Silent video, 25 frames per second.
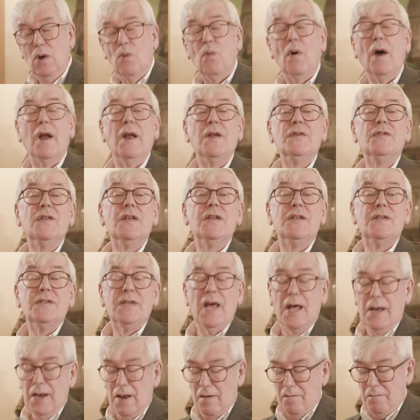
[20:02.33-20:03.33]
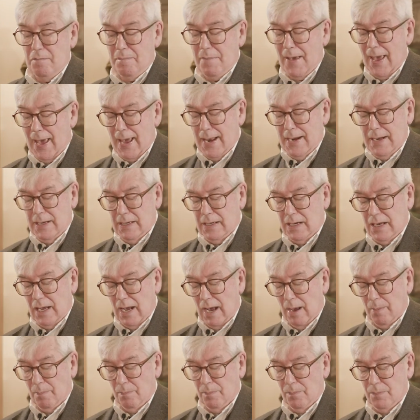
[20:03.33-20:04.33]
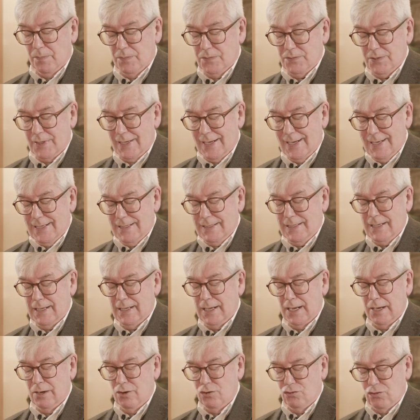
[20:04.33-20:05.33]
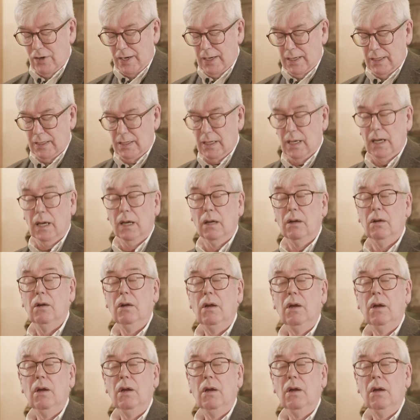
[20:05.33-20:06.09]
Whereas the Son of Man comes, eating and drinking,